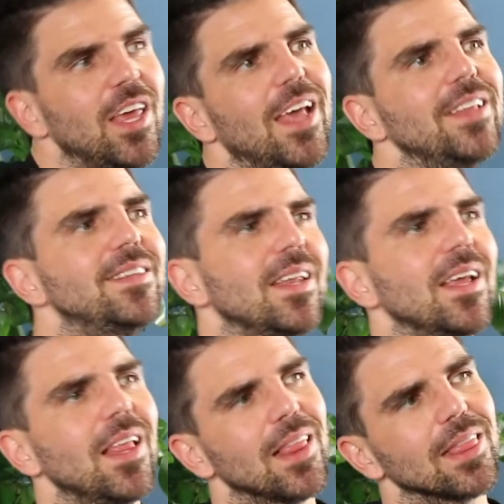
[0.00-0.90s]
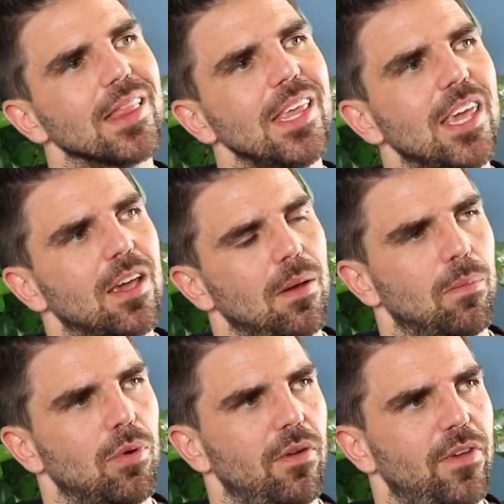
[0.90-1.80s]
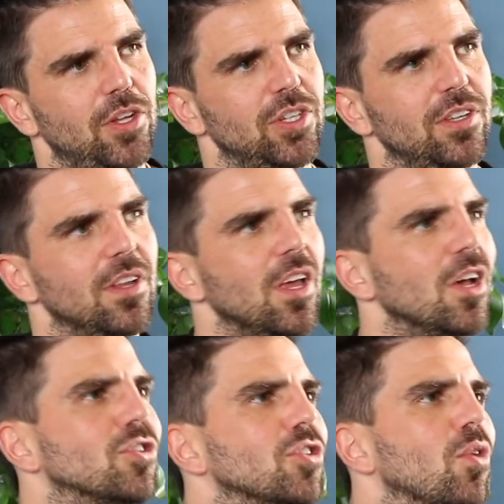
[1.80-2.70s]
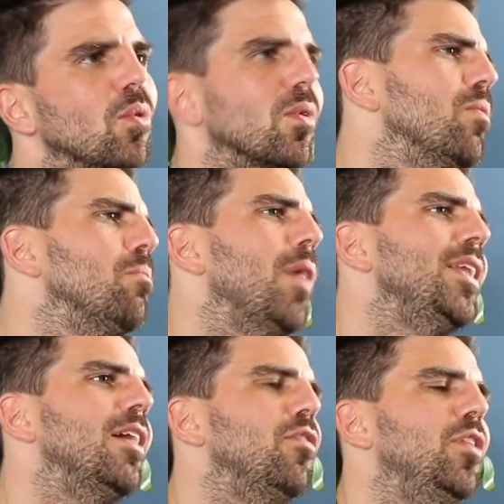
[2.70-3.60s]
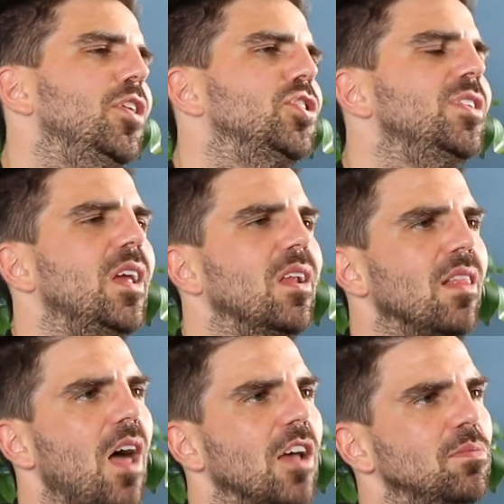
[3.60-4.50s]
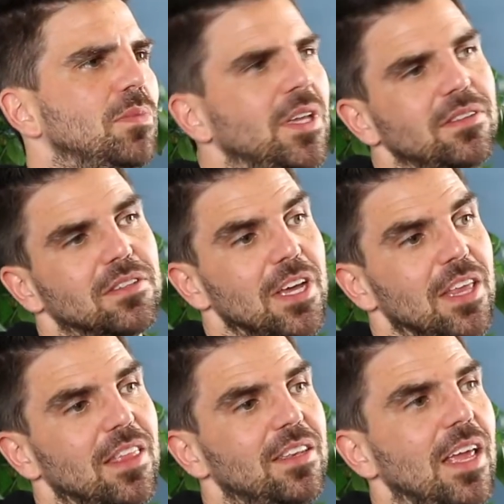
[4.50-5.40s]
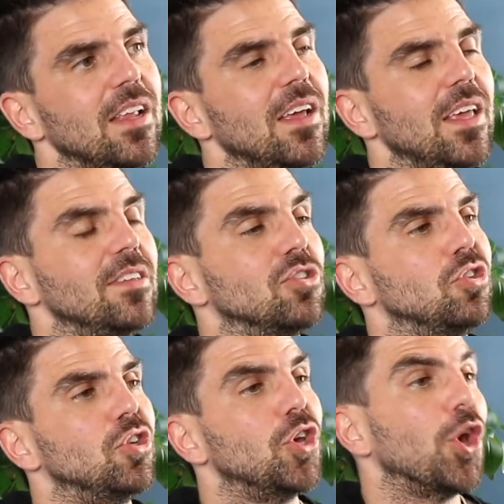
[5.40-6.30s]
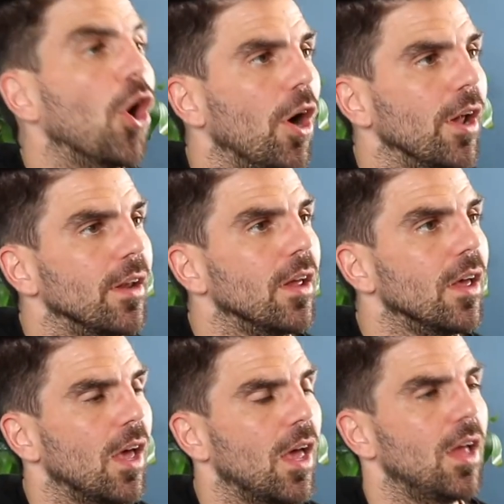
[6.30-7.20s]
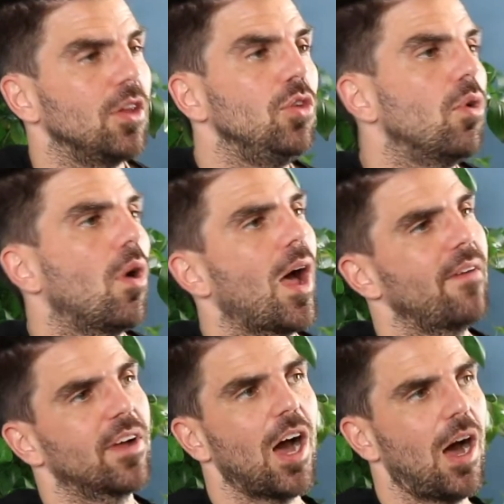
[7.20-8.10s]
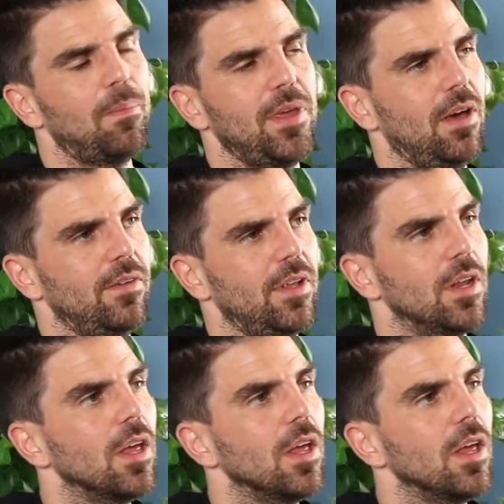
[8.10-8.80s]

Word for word: and data leak prevention. So by definition, data loss means the data is gone and you don't have a copy of it.